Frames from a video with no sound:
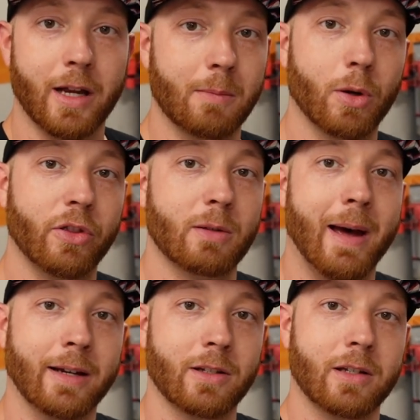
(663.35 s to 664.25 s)
I could put this
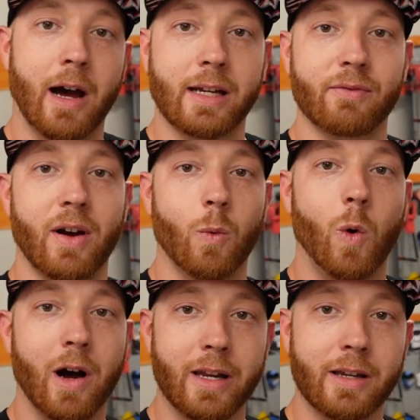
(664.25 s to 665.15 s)
back to stock if I
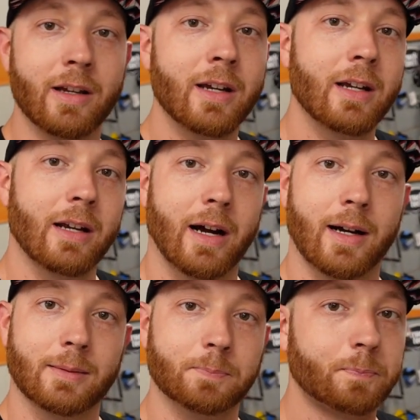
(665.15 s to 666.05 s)
wanted.
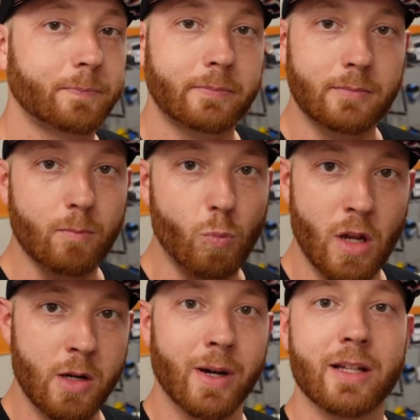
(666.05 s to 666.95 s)

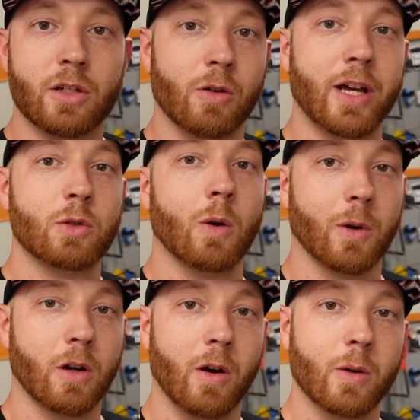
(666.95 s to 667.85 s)
Anyway, so that's what
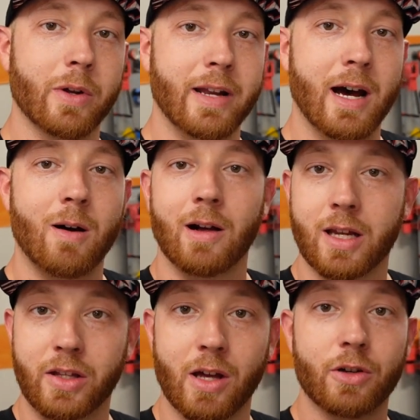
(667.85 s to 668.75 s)
we're going with now. I'll
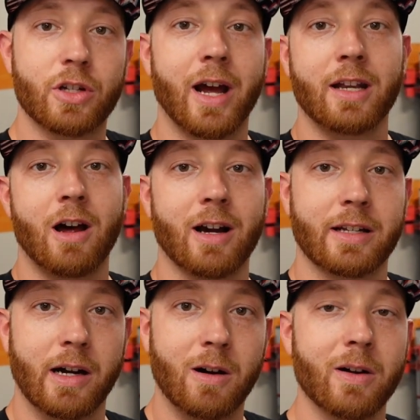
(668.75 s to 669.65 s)
get the other side
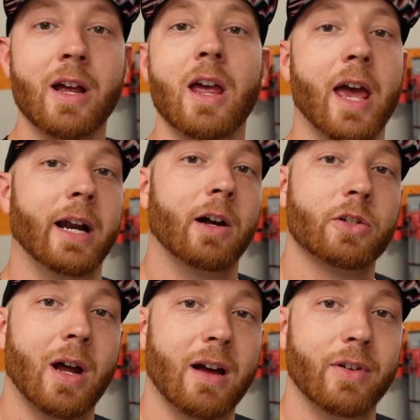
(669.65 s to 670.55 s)
knocked out, and I
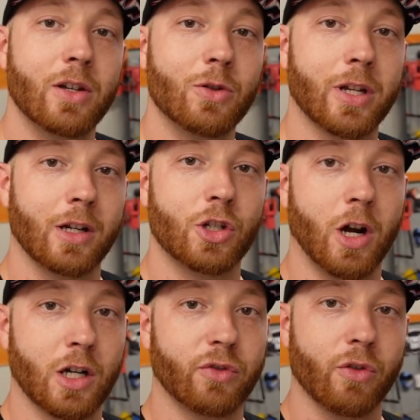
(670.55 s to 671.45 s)
also have a new set of
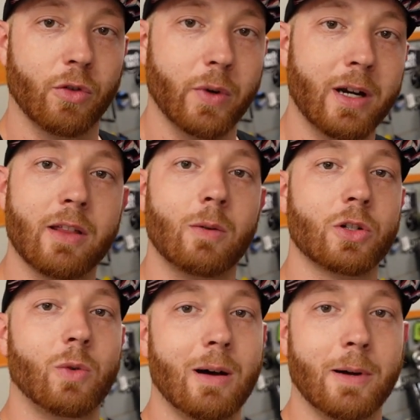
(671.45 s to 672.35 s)
shocks for the rear that we'll
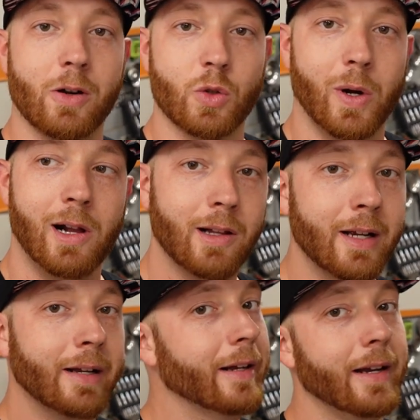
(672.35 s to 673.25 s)
swap out as well.
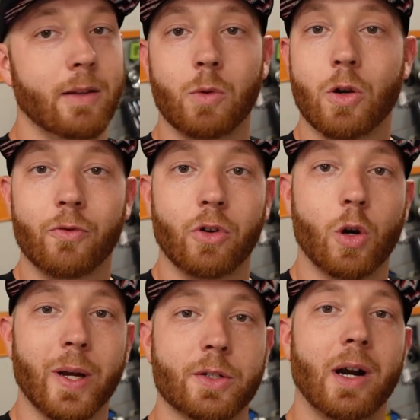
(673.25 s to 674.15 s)
Then we'll go for a
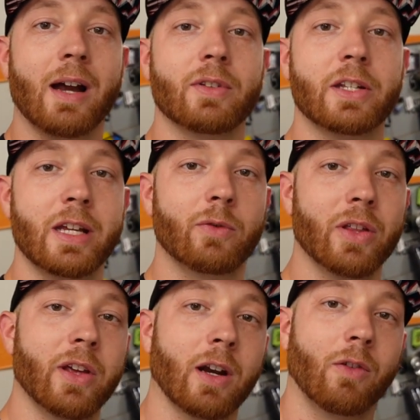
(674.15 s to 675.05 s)
quick drive and see if we
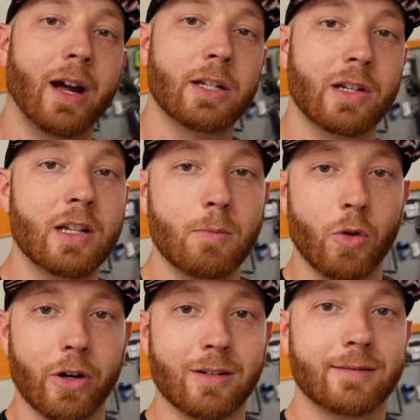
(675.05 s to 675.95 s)
think it rides any
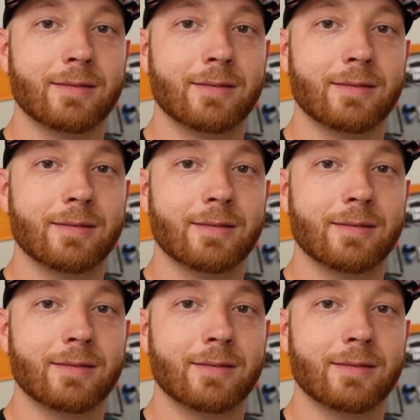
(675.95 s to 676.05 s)
smoother.